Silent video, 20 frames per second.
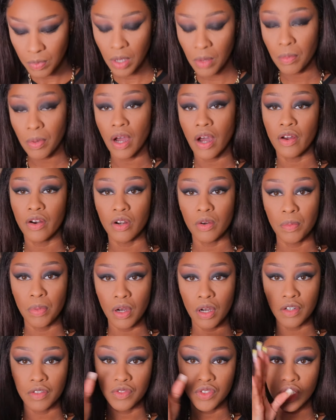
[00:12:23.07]
my powder
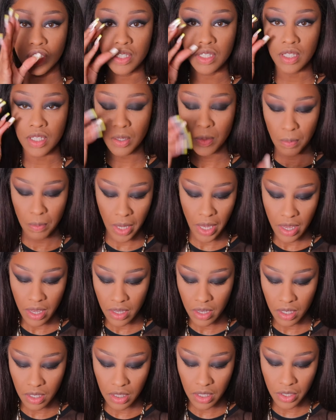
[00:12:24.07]
puff just to
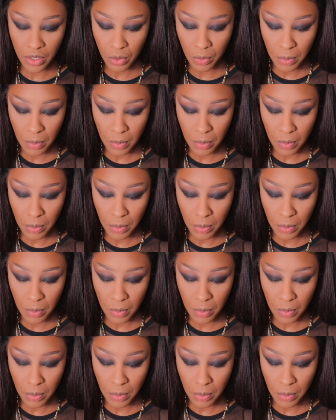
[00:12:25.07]
bake a little